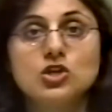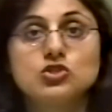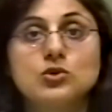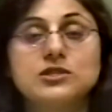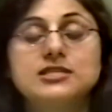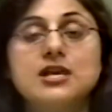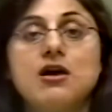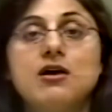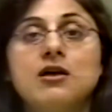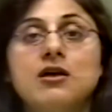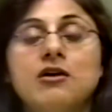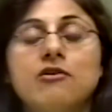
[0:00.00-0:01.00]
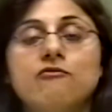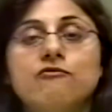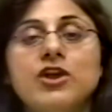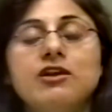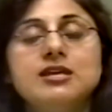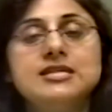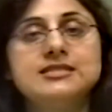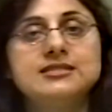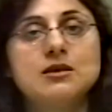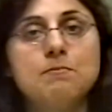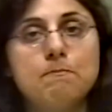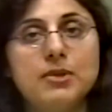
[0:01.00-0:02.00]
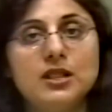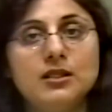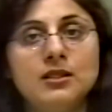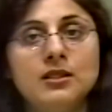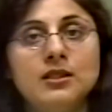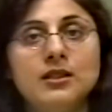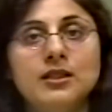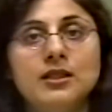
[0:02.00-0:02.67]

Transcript: So it's a very simple